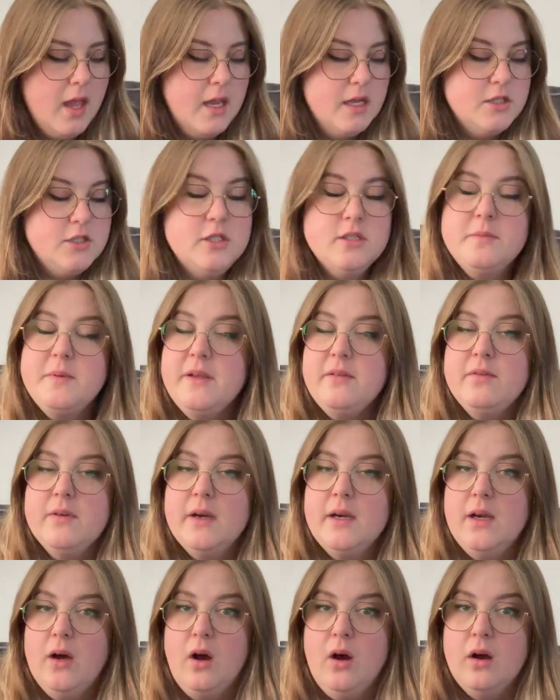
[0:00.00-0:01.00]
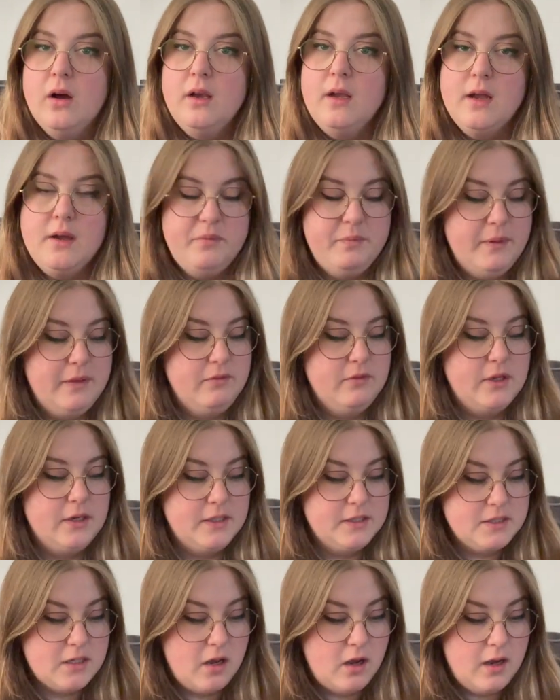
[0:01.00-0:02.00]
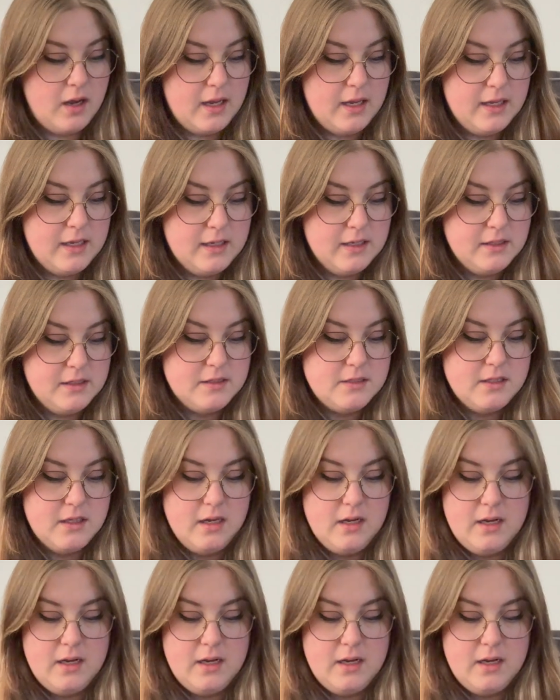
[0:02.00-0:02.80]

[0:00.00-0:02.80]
It's just been very hot. I've been very tired.